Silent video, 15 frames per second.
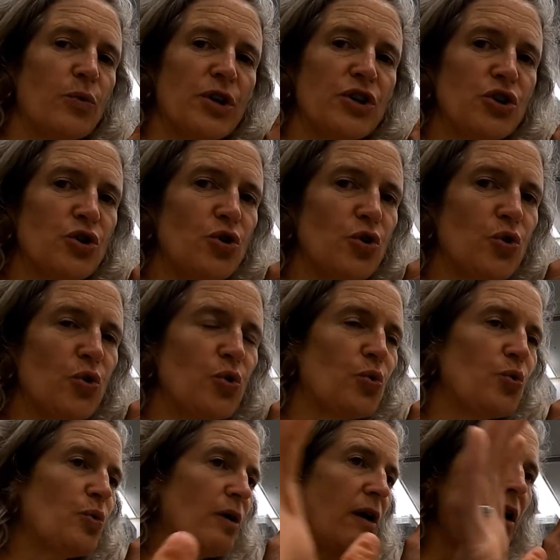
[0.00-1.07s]
when
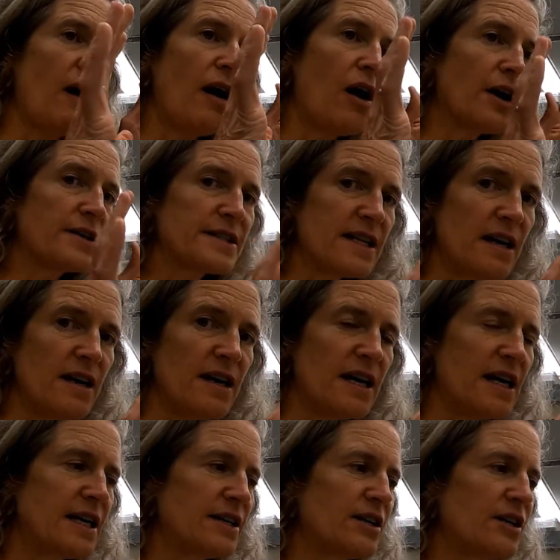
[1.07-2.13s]
you are
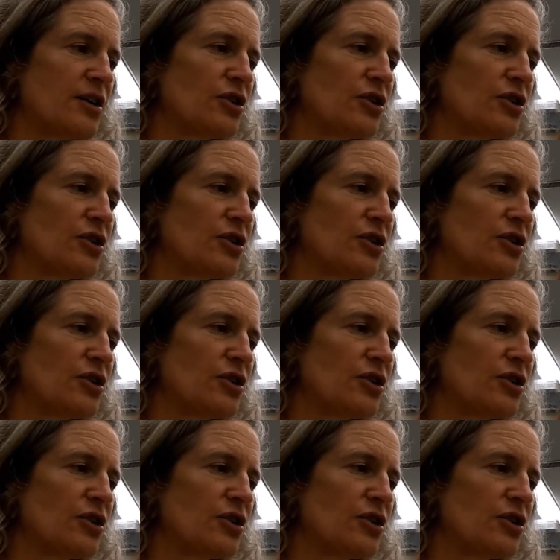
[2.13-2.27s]
done,